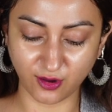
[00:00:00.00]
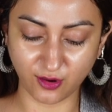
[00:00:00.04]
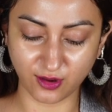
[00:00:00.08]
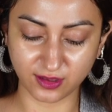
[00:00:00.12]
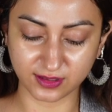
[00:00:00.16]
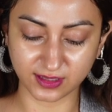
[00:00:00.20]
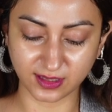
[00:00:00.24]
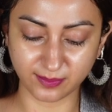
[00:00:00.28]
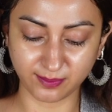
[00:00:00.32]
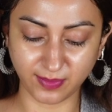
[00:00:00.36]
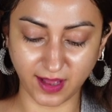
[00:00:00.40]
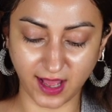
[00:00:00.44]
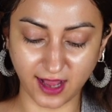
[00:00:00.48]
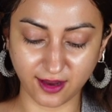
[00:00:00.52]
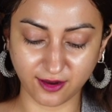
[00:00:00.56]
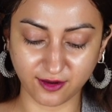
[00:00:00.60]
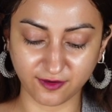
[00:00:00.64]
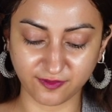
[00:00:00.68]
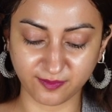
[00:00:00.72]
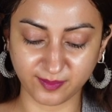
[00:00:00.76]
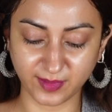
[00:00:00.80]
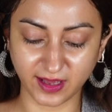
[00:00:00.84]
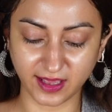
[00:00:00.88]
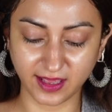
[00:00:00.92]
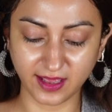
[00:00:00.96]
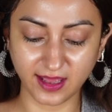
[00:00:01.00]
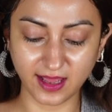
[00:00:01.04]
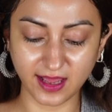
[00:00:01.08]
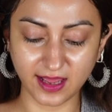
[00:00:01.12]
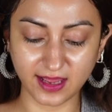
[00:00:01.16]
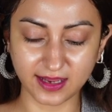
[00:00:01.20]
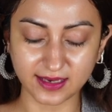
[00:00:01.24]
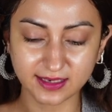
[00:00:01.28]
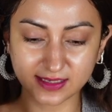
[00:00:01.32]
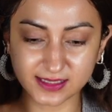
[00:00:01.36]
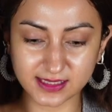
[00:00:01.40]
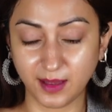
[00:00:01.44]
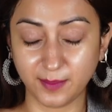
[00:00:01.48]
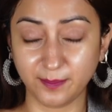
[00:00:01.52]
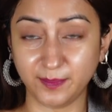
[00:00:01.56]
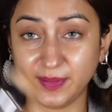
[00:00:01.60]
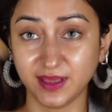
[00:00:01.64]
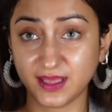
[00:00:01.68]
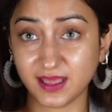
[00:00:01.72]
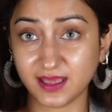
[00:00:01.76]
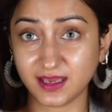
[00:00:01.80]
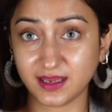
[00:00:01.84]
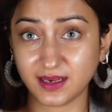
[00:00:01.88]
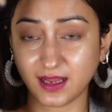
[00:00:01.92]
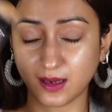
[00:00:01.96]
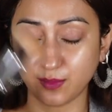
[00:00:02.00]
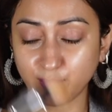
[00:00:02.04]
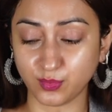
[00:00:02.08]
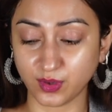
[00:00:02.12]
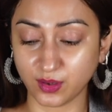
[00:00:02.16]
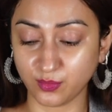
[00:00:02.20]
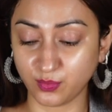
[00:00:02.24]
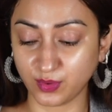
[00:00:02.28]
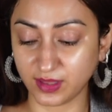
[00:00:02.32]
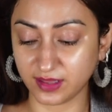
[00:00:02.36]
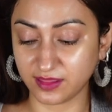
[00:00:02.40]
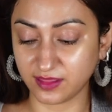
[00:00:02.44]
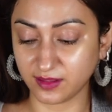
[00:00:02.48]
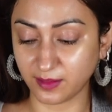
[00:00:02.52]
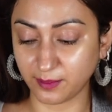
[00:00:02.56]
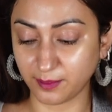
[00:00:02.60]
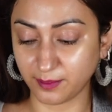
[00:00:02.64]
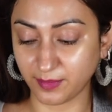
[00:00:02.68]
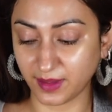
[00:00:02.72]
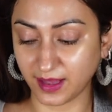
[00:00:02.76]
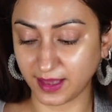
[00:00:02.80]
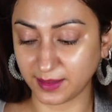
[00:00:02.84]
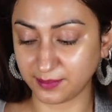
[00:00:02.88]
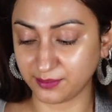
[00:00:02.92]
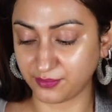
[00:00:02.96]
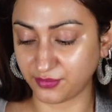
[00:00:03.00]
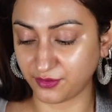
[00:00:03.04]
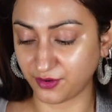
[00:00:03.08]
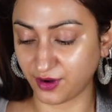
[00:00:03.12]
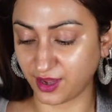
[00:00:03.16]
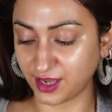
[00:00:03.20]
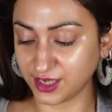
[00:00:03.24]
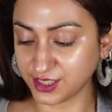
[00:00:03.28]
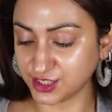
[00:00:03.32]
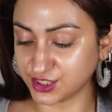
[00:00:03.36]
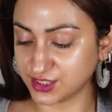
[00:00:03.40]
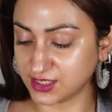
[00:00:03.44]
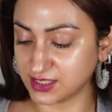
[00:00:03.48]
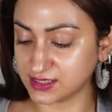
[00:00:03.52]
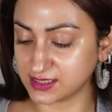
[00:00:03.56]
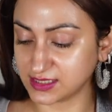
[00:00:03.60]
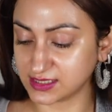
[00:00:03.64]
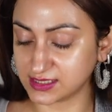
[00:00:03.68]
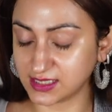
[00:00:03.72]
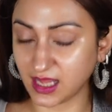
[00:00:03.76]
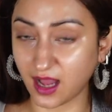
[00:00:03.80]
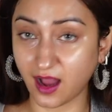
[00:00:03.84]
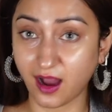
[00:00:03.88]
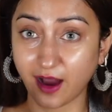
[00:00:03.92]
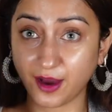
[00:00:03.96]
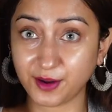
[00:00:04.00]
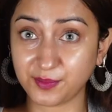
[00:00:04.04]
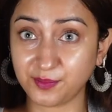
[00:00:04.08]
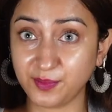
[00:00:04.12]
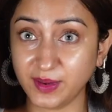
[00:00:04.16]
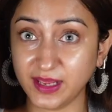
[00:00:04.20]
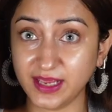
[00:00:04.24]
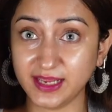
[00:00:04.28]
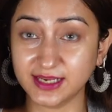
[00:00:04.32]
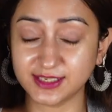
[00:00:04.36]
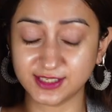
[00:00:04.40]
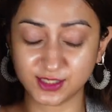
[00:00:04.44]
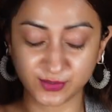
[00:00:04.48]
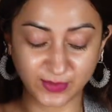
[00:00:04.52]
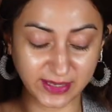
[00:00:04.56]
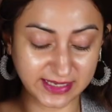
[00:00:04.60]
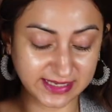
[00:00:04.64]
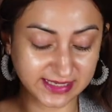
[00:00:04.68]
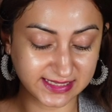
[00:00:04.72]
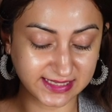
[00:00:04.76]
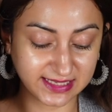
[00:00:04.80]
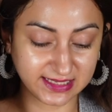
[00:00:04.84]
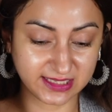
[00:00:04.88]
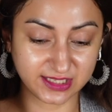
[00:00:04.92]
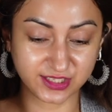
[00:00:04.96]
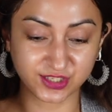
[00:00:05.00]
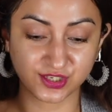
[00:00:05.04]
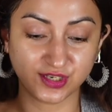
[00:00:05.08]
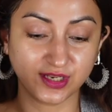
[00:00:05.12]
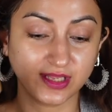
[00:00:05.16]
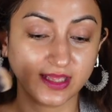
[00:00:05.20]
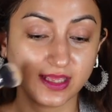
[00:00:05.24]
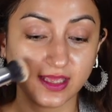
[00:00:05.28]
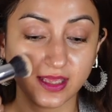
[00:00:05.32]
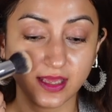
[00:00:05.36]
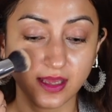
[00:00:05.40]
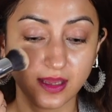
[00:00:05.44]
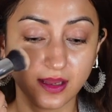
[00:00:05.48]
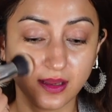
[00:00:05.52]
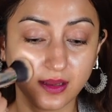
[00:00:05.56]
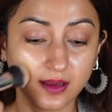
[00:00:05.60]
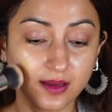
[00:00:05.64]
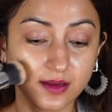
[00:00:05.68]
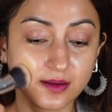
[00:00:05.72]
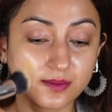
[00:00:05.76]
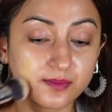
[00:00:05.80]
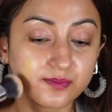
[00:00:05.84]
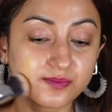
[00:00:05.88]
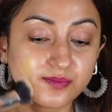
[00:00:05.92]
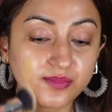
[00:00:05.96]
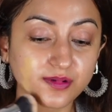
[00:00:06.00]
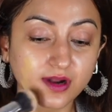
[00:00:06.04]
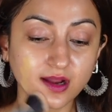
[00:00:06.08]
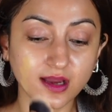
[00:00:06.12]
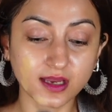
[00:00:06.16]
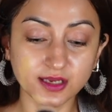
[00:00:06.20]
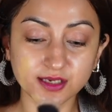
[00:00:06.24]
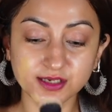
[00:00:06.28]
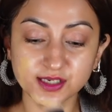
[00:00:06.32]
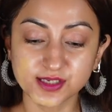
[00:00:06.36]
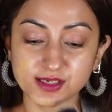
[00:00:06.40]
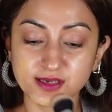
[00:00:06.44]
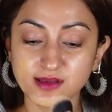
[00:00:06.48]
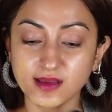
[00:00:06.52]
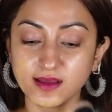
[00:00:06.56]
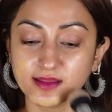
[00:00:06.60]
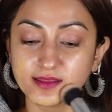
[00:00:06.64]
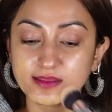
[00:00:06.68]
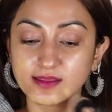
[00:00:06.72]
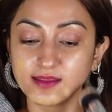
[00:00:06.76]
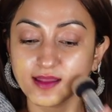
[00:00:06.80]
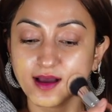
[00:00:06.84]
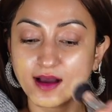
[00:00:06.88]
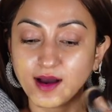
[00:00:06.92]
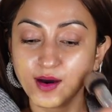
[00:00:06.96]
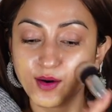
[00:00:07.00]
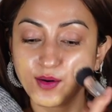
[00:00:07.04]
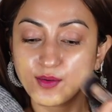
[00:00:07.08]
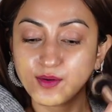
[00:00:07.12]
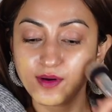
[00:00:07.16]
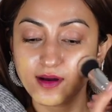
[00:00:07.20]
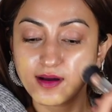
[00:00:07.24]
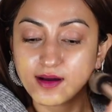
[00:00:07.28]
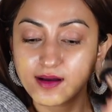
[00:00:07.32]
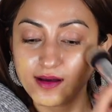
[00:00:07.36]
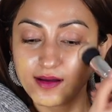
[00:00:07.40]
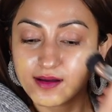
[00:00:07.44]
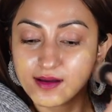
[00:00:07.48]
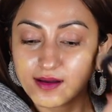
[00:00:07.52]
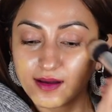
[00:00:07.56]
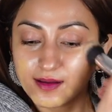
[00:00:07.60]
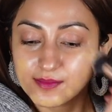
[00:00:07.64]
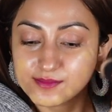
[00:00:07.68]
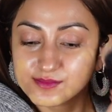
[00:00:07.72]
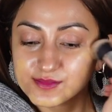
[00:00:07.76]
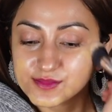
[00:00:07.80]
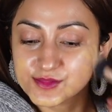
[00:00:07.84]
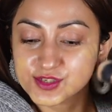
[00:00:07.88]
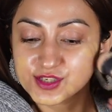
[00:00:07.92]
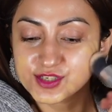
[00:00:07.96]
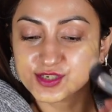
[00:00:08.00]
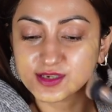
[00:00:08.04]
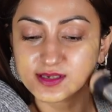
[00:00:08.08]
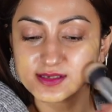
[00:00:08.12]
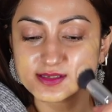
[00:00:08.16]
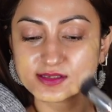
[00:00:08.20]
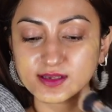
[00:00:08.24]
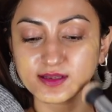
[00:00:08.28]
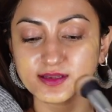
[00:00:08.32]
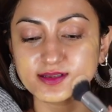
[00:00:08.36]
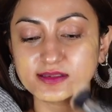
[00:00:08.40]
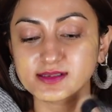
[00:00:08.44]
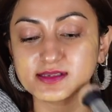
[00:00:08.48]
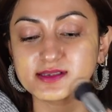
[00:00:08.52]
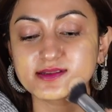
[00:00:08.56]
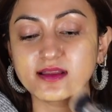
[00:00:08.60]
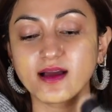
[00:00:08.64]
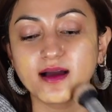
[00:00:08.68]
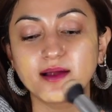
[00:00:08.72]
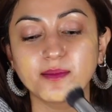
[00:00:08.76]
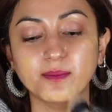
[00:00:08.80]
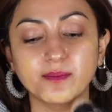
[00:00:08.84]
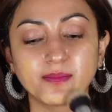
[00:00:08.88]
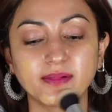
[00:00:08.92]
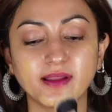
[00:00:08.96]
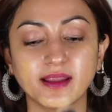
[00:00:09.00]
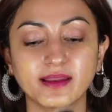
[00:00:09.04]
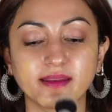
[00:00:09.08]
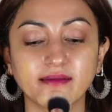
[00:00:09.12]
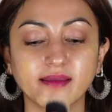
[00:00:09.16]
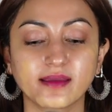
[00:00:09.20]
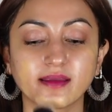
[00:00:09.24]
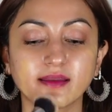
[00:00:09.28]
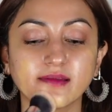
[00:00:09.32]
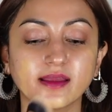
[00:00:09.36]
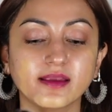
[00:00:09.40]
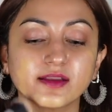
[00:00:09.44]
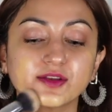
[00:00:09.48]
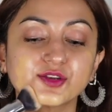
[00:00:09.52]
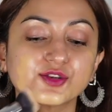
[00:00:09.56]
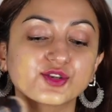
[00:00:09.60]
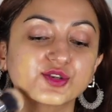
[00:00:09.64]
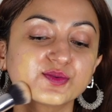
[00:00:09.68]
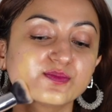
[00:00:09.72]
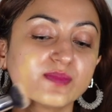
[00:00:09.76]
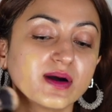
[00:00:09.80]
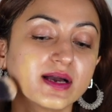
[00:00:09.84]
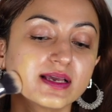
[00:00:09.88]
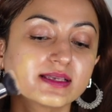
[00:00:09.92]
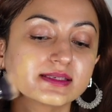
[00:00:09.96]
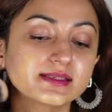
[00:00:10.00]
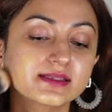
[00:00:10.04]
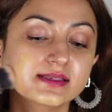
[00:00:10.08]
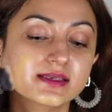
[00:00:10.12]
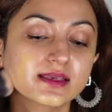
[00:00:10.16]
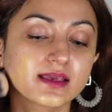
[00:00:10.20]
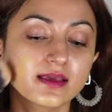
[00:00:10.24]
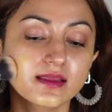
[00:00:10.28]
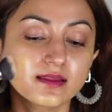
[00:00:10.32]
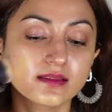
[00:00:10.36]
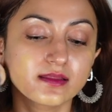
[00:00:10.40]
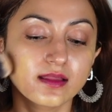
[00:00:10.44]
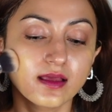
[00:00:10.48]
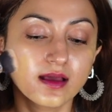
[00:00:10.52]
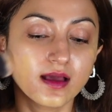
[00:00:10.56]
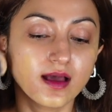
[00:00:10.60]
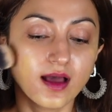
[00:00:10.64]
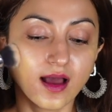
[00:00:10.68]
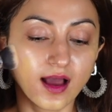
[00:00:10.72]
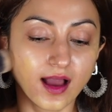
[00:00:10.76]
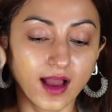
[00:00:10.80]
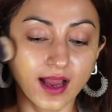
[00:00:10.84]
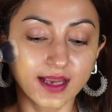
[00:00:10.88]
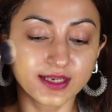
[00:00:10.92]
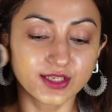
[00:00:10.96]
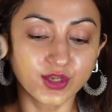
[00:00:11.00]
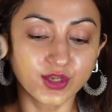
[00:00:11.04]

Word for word: on the back of my hand, picking it up with my brush. This is the R B twenty-three brush, and now I'm just gonna start blending it into my skin. I